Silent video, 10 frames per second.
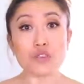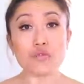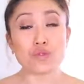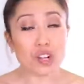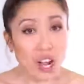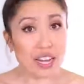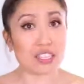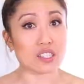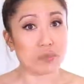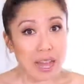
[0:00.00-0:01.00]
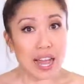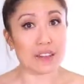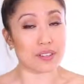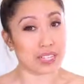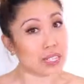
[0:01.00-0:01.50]
you've got to
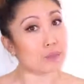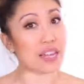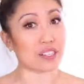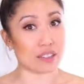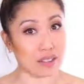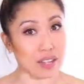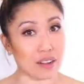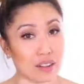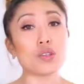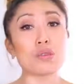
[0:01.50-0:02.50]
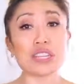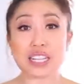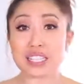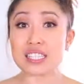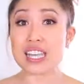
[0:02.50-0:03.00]
have an inspector there. You
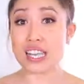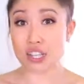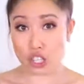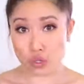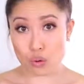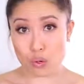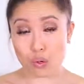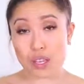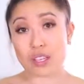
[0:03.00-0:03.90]
need to take control.